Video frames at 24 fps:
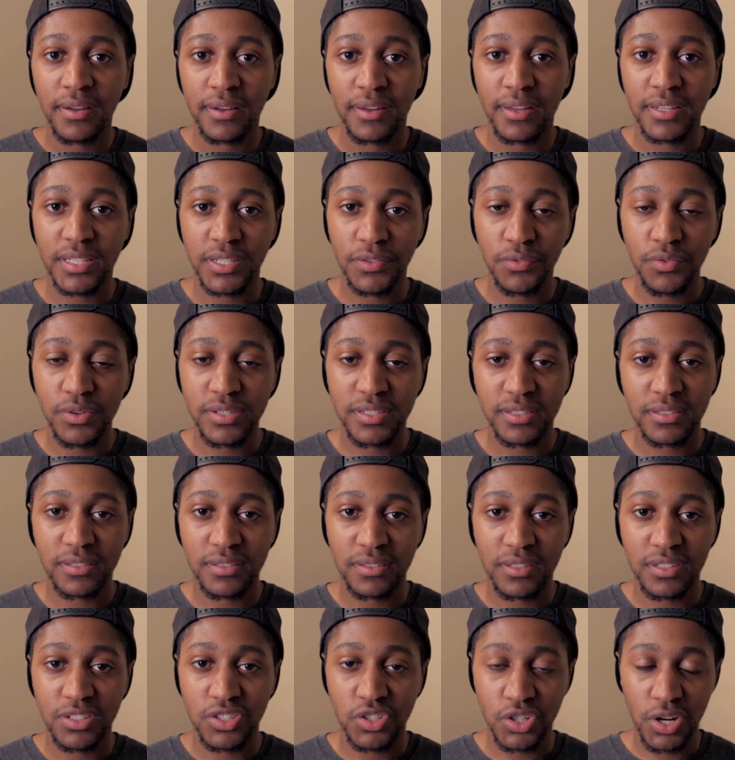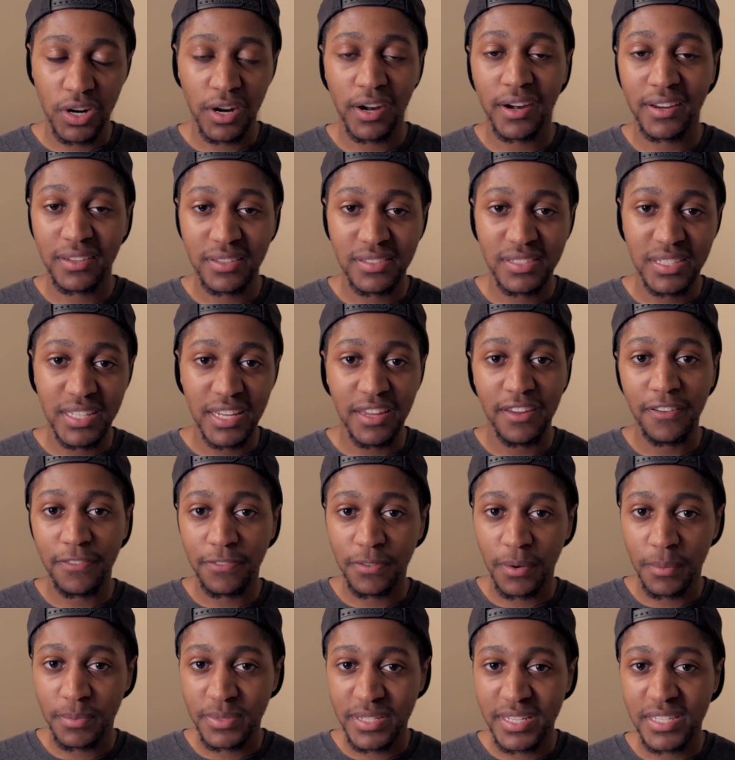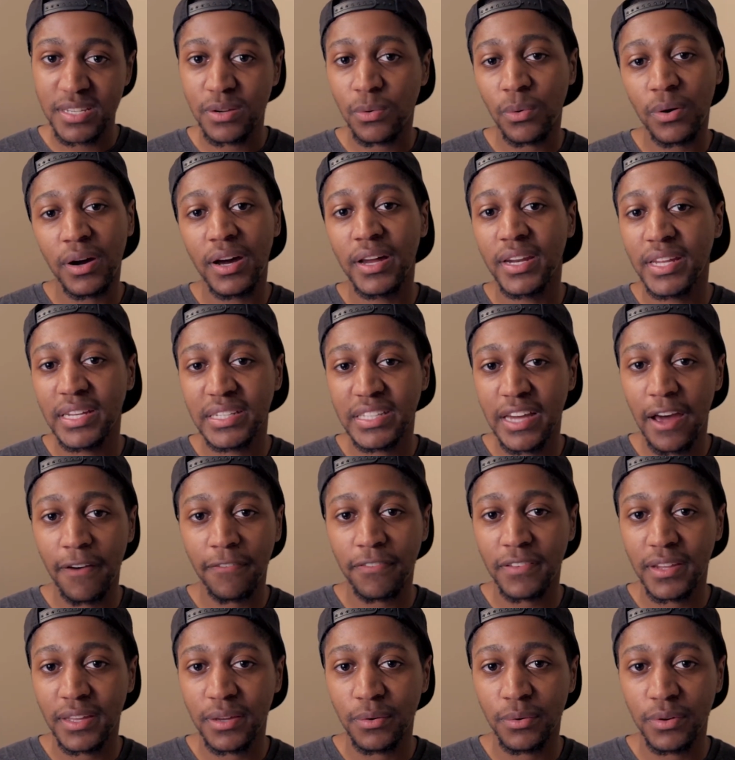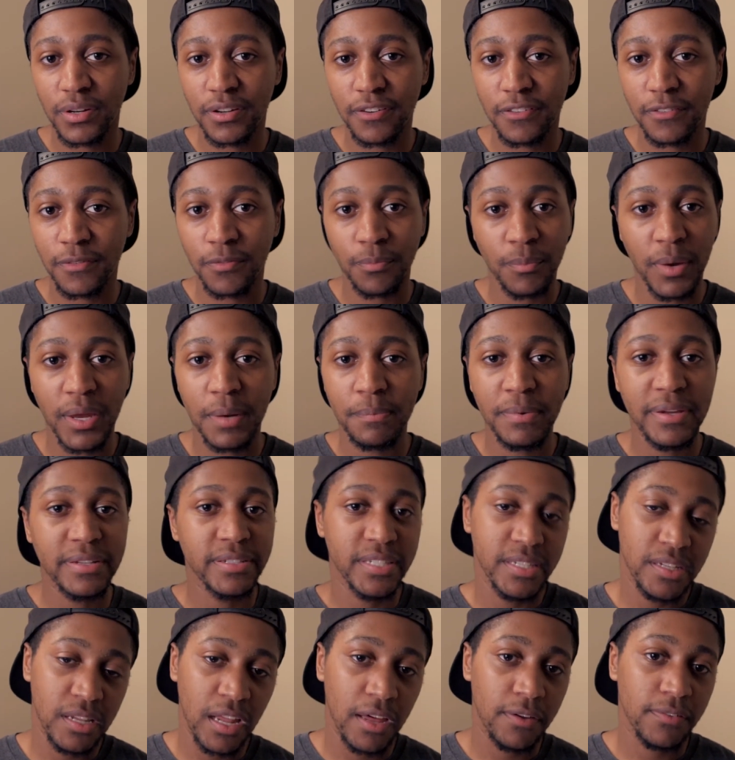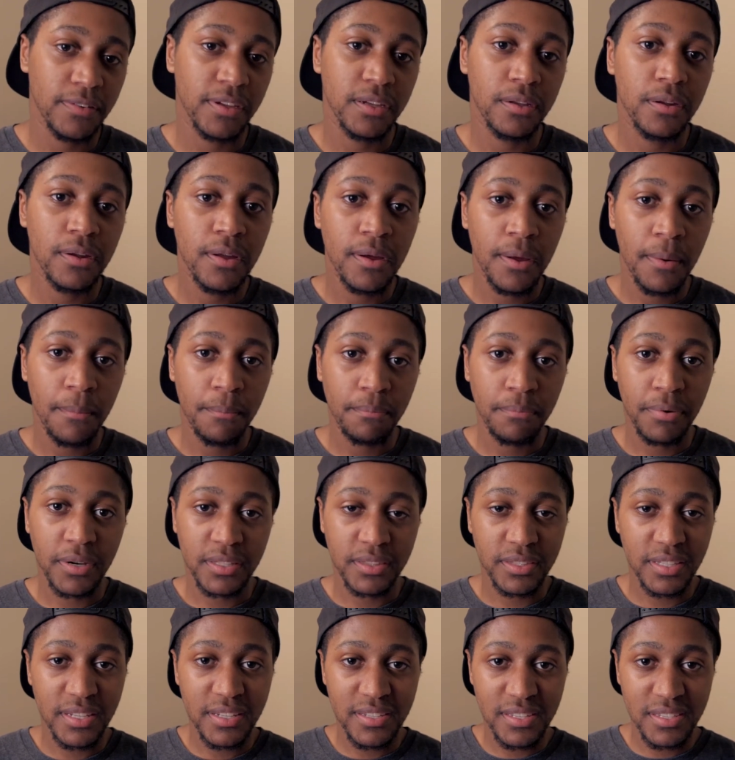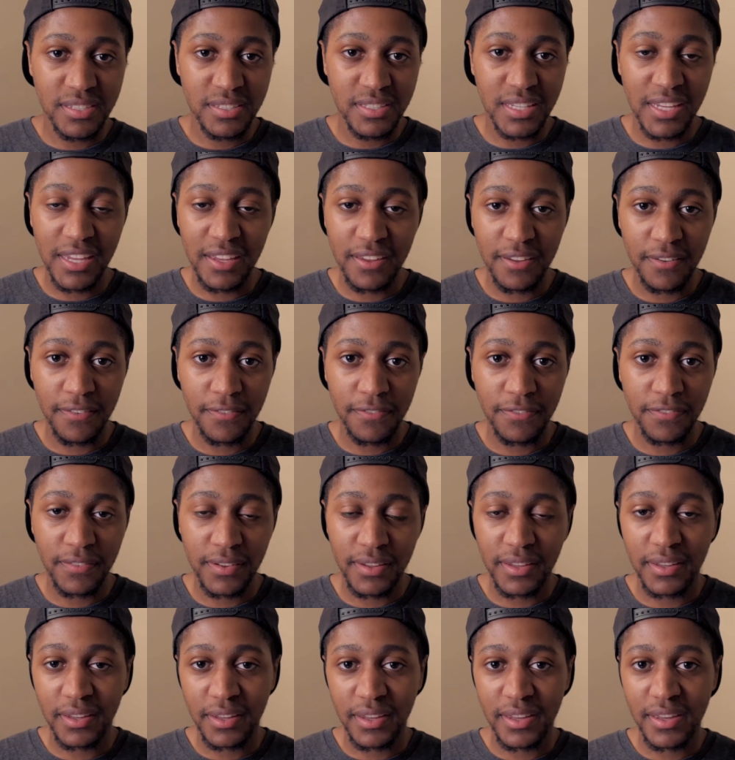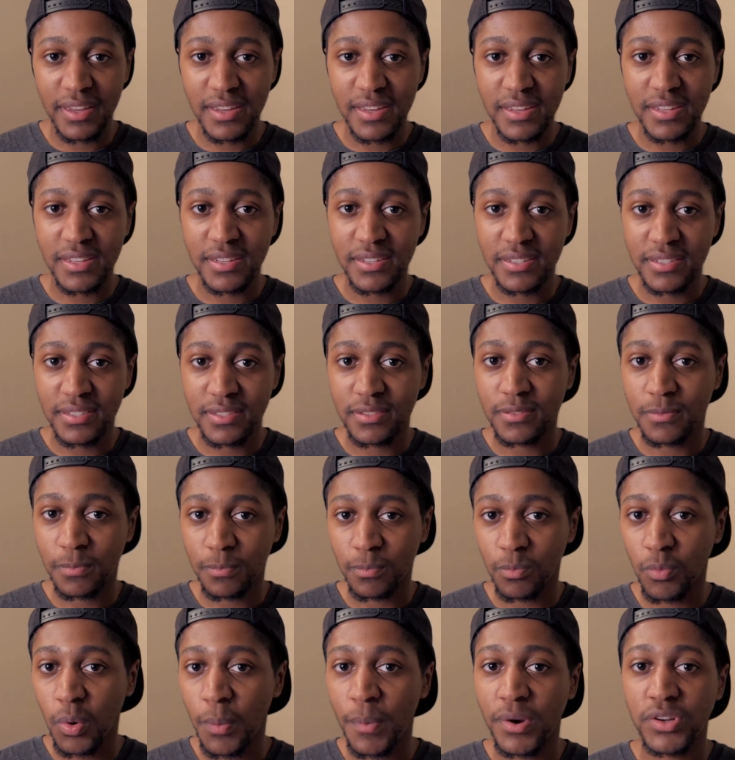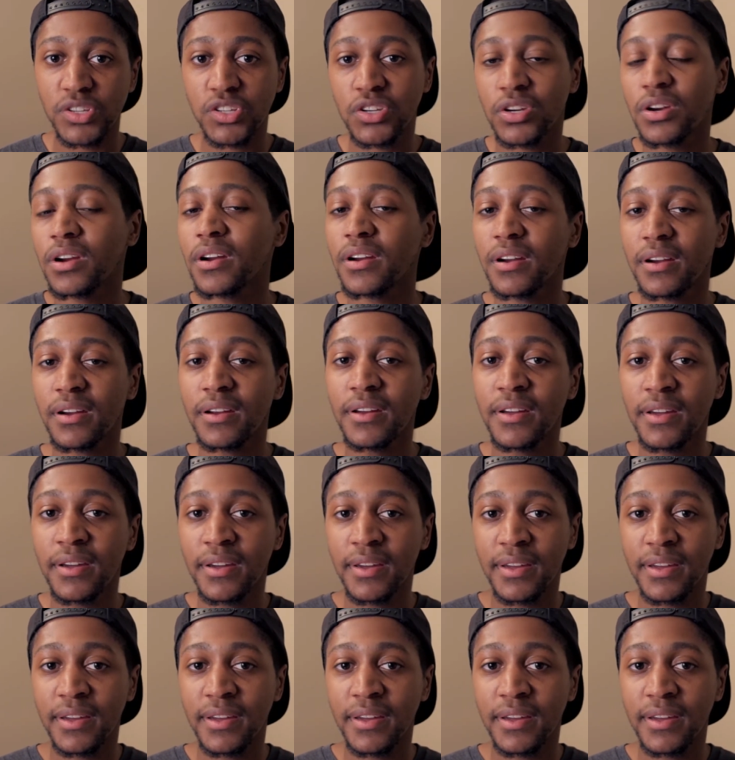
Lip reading: Because if it was the jerk Steve from season 1, he definitely would have made a big deal of it. But this Steve is more mature.